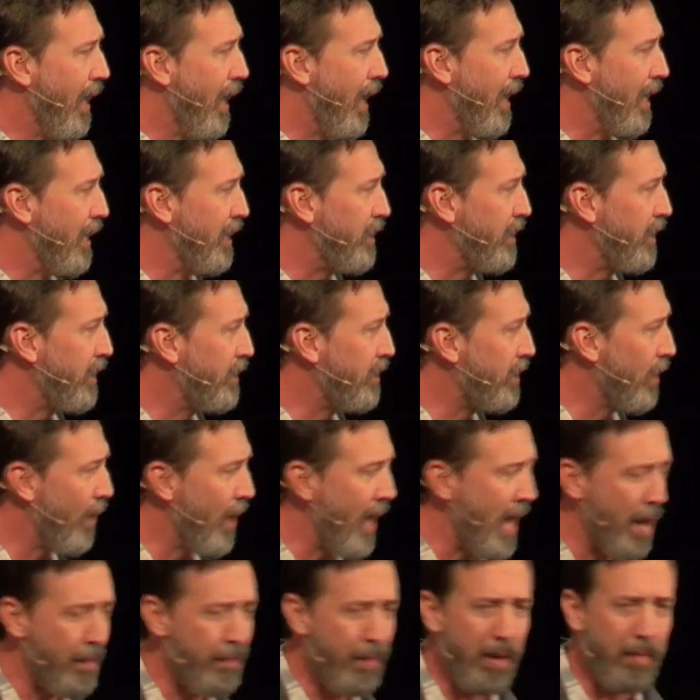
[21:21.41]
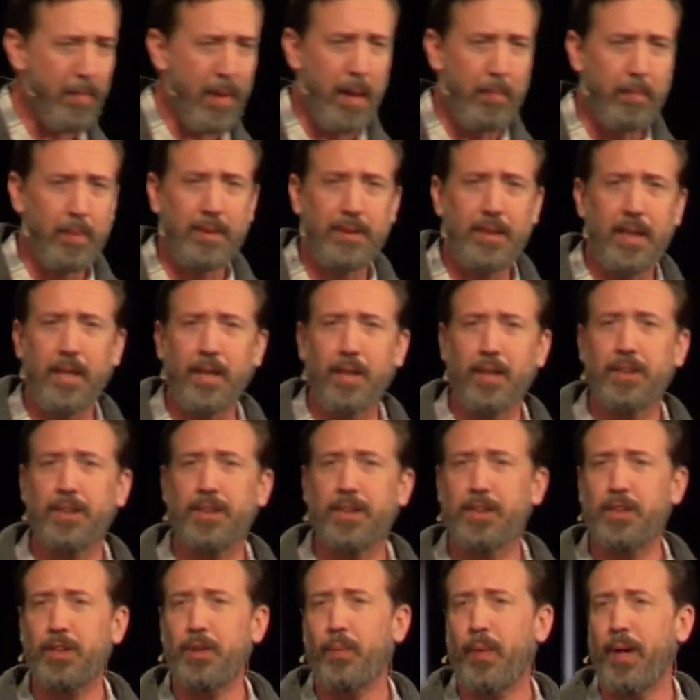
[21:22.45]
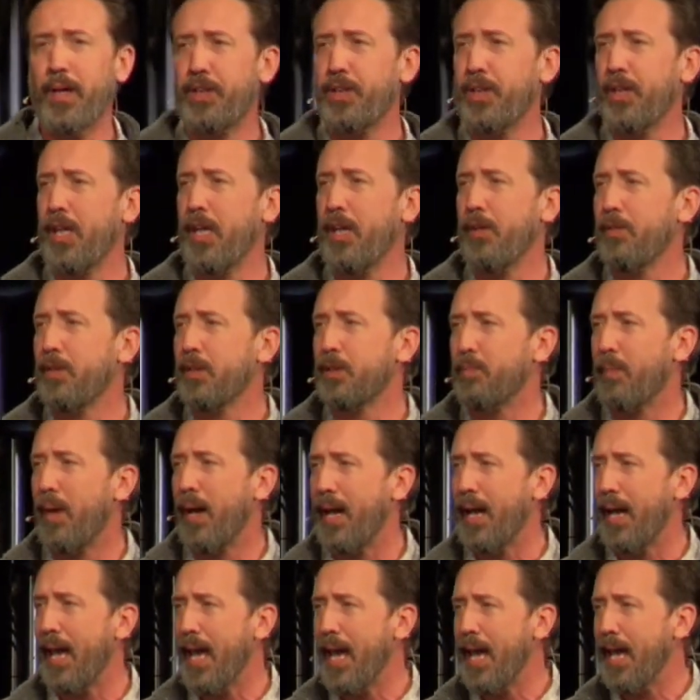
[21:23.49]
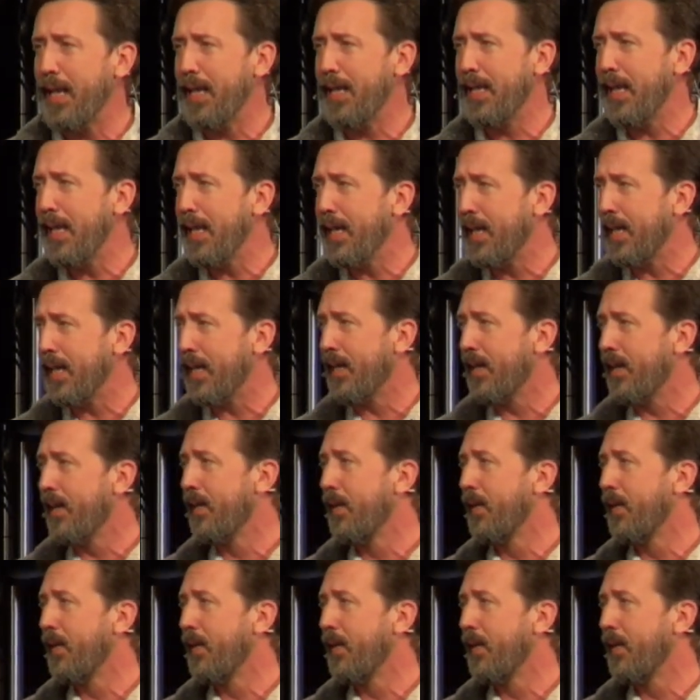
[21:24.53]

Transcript: And it just so happened in my particular situation, he was my head deacon.